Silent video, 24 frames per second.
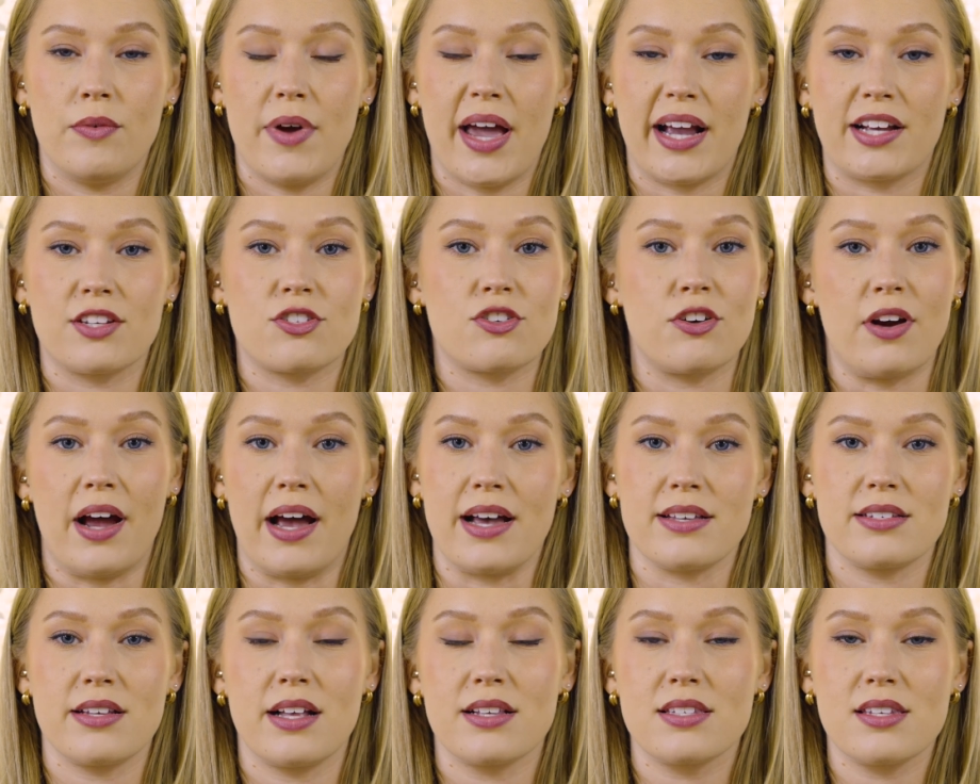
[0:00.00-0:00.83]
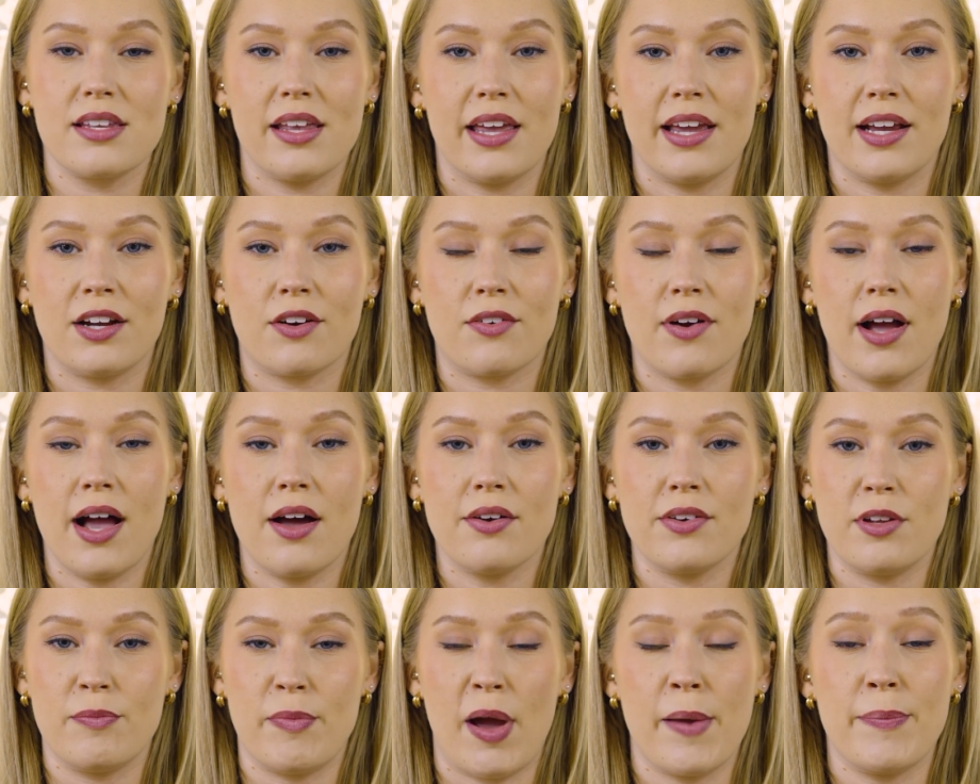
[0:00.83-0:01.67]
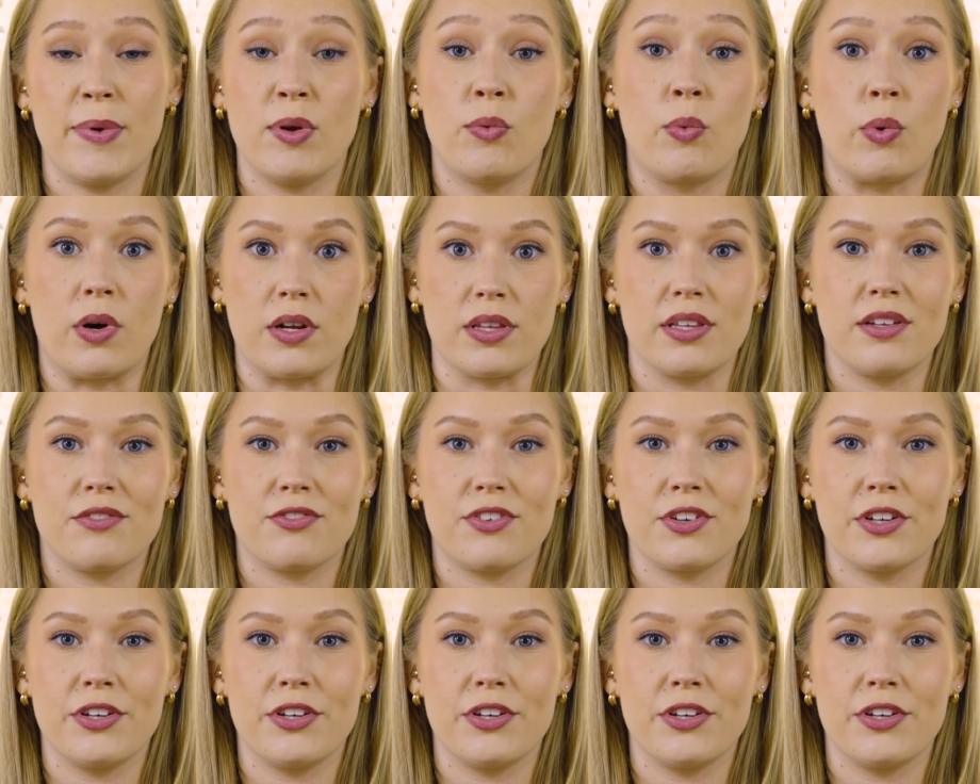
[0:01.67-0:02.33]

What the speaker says: extra assets laying around, it might be worth it